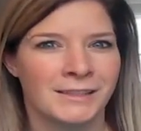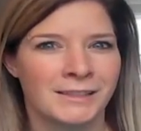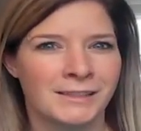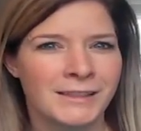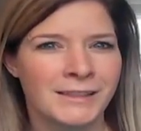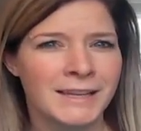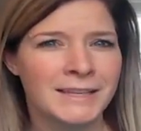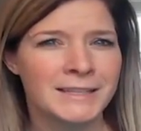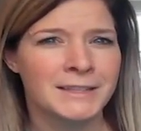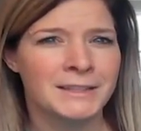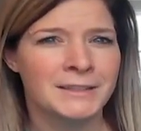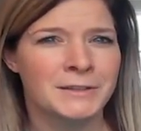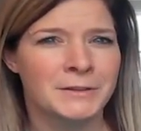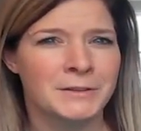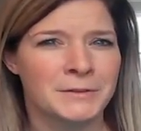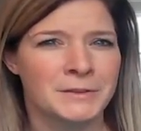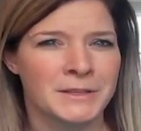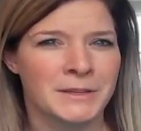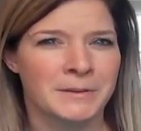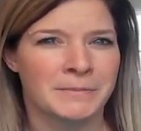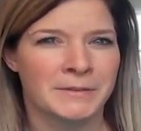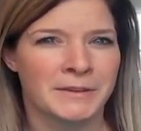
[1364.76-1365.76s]
Let's do
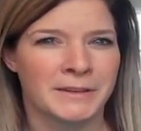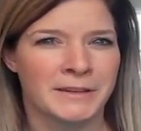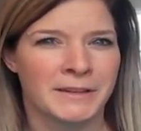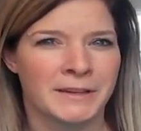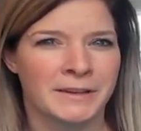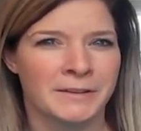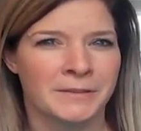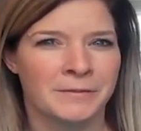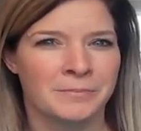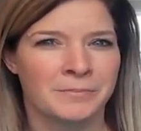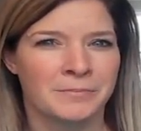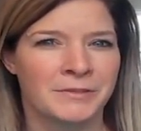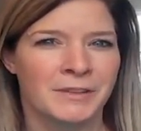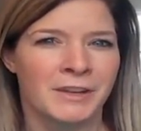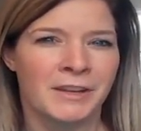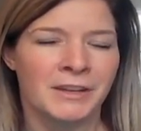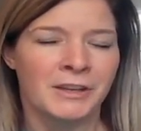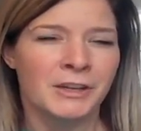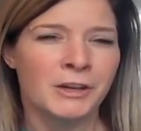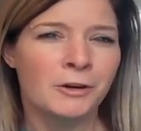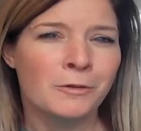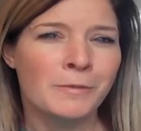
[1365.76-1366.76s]
something now.
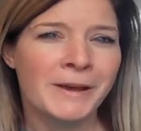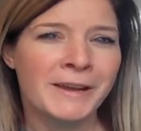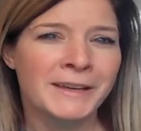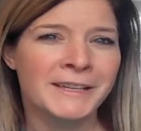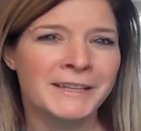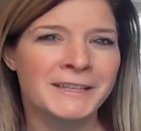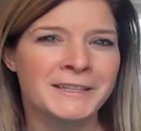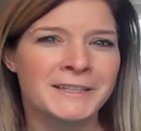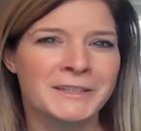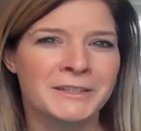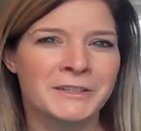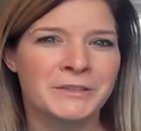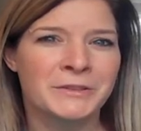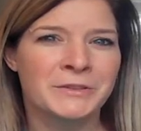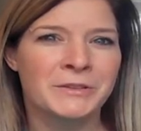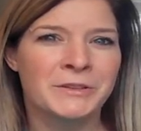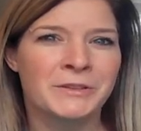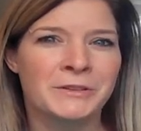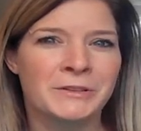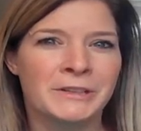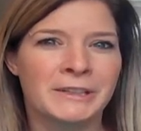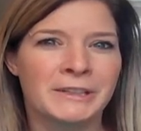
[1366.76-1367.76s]
Go back into
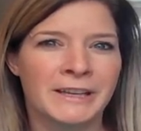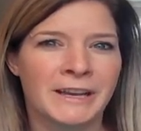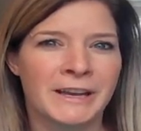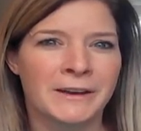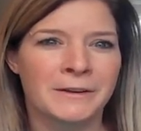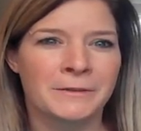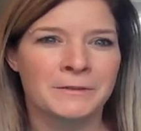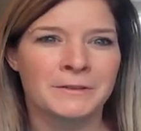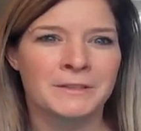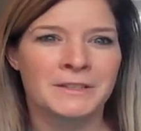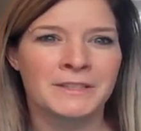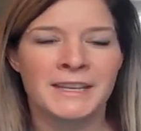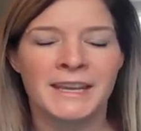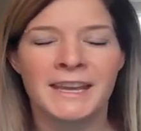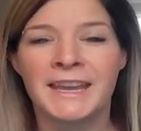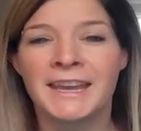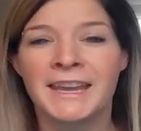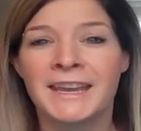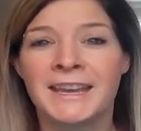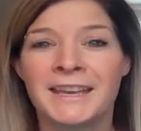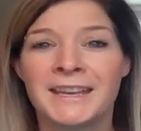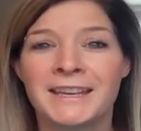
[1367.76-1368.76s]
your account
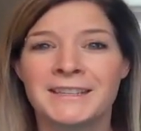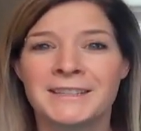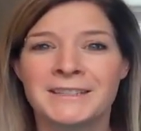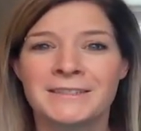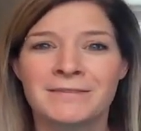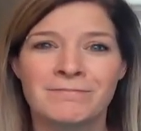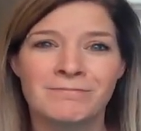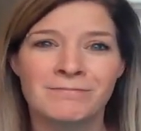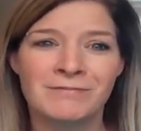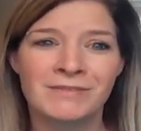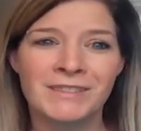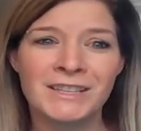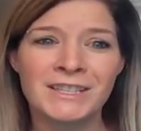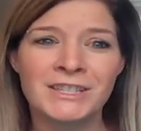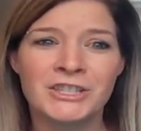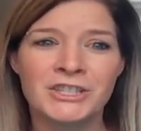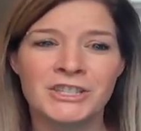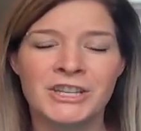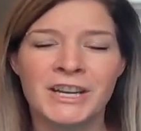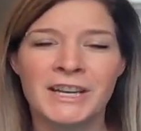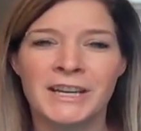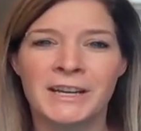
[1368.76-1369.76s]
and
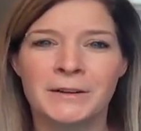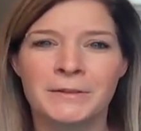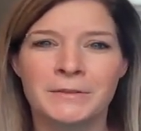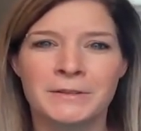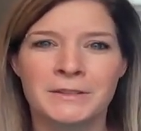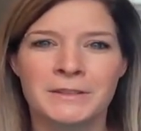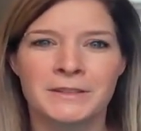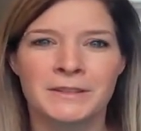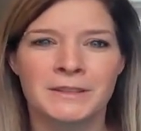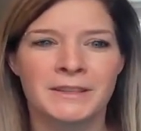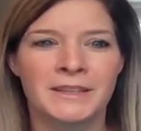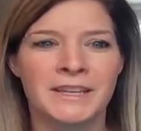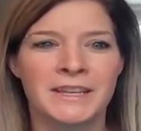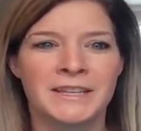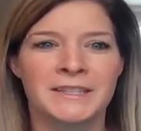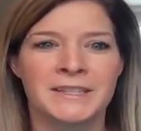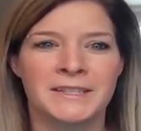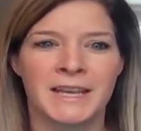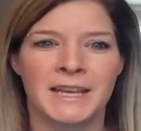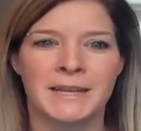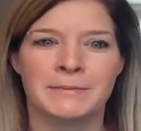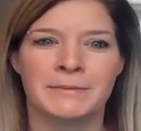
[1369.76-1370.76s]
let's check out the
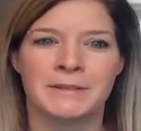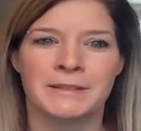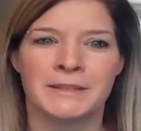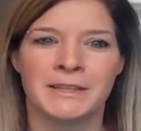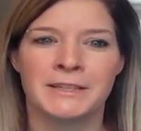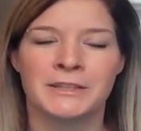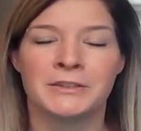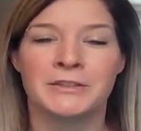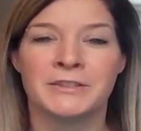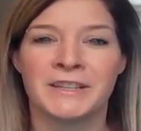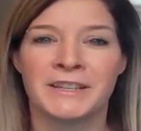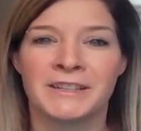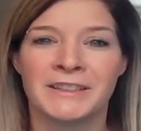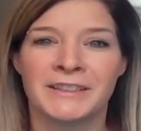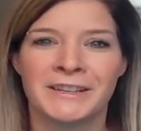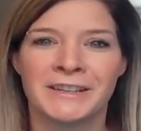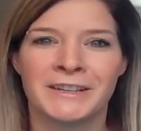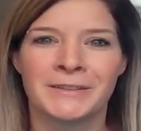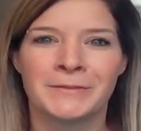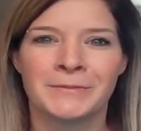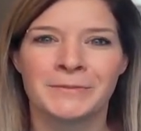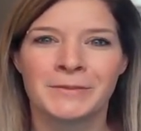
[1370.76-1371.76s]
assignment that you did
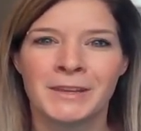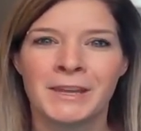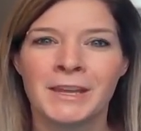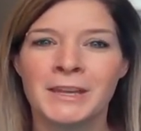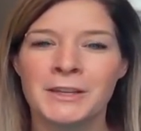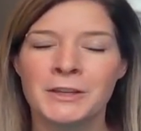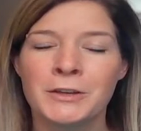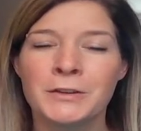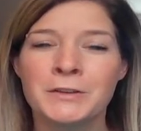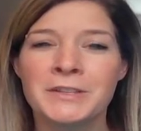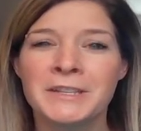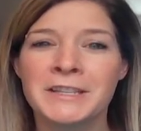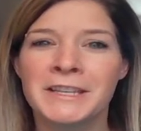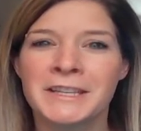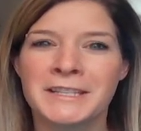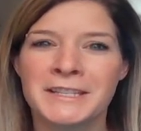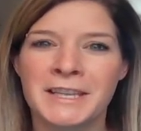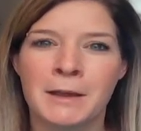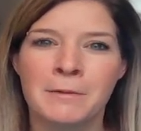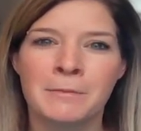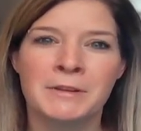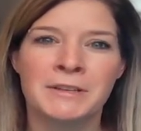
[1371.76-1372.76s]
there. Using the
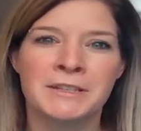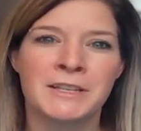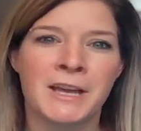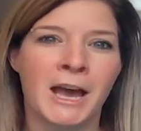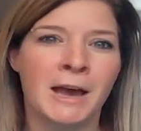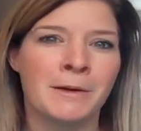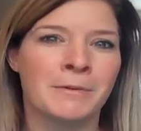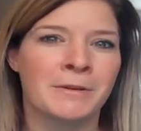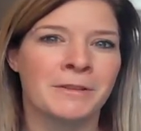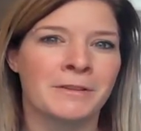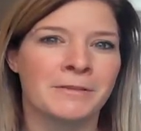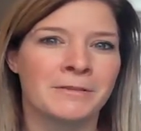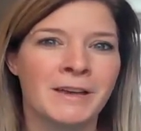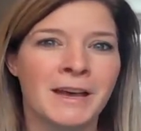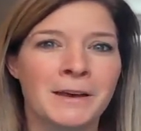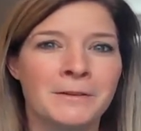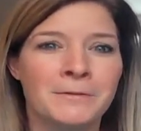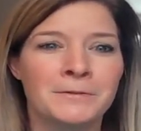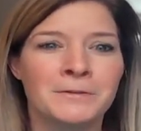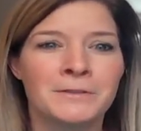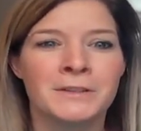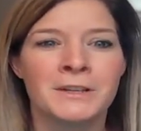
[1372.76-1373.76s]
assignment tab on the
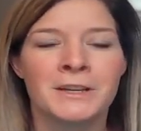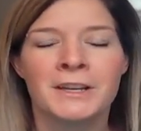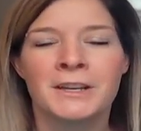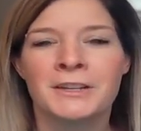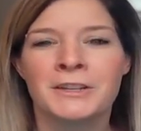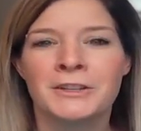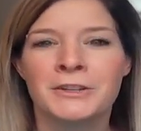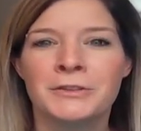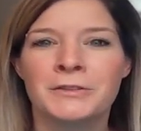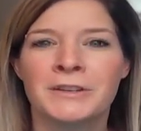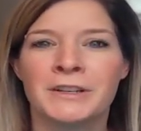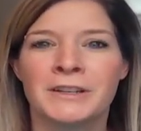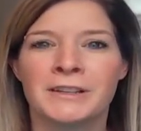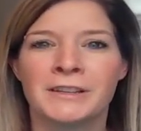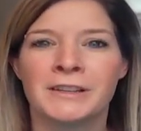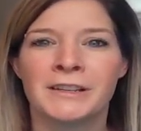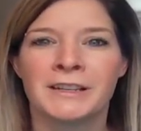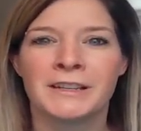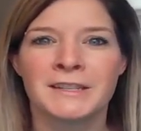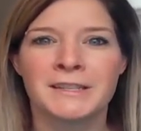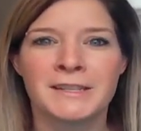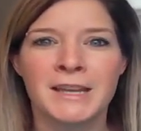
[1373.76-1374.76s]
left, you can
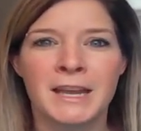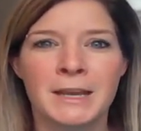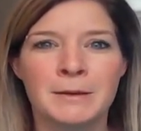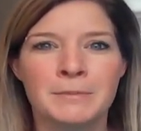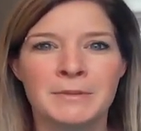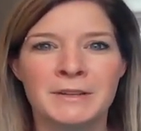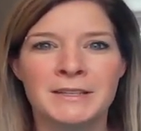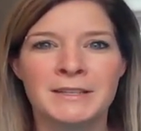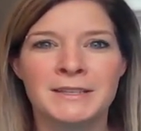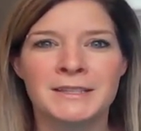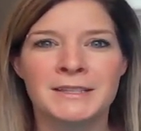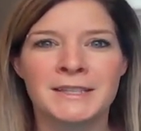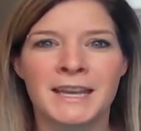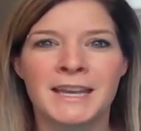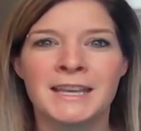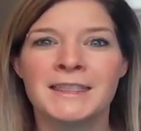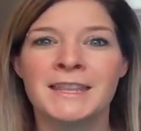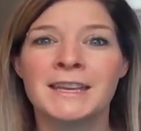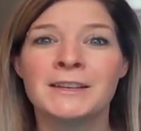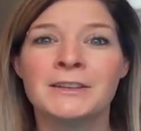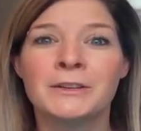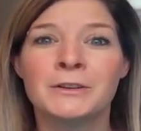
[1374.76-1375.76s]
click assignments
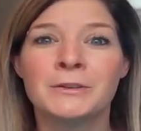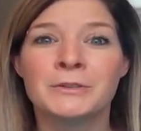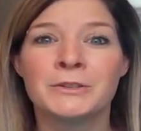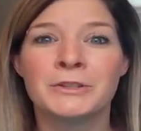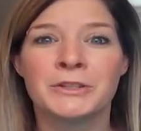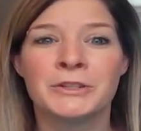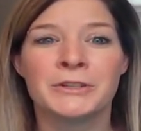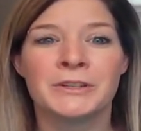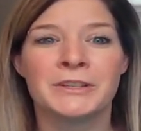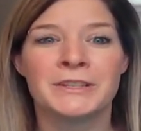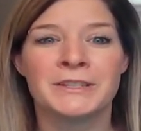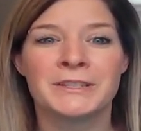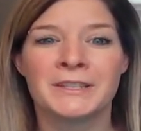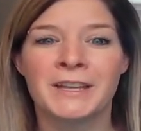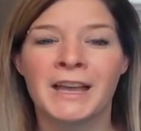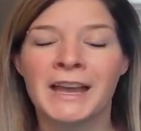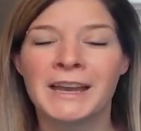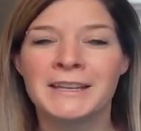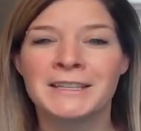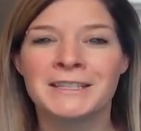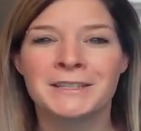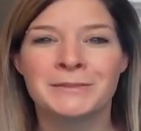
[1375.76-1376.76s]
and then go to your
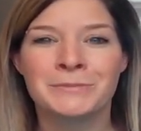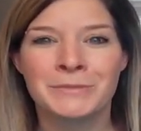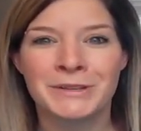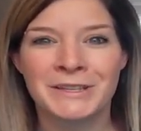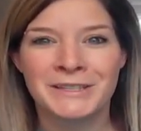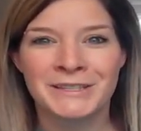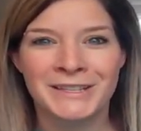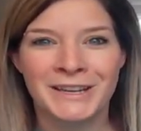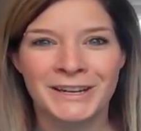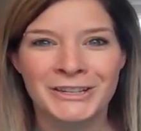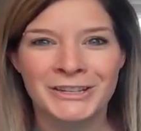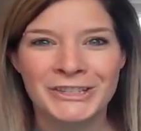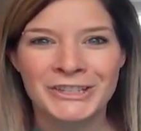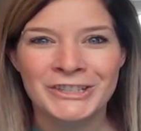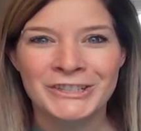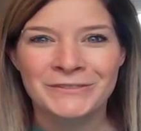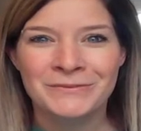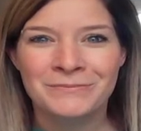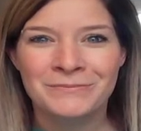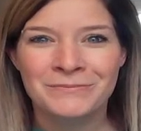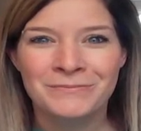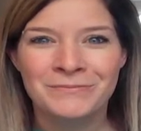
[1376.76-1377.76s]
assign to me
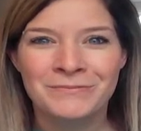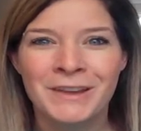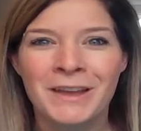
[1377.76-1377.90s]
section.